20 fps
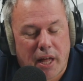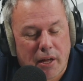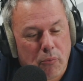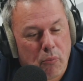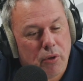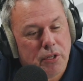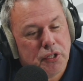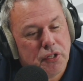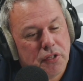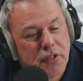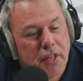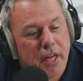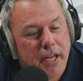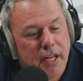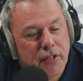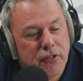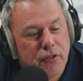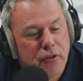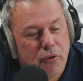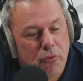So now what do
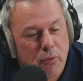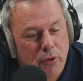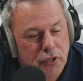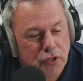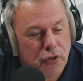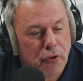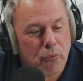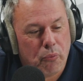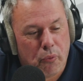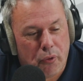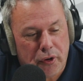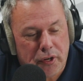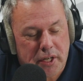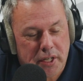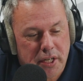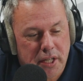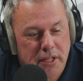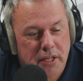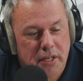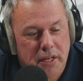they do when you're
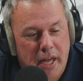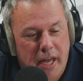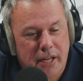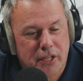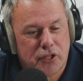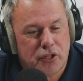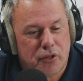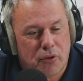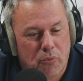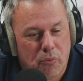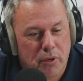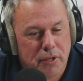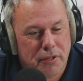working at the National?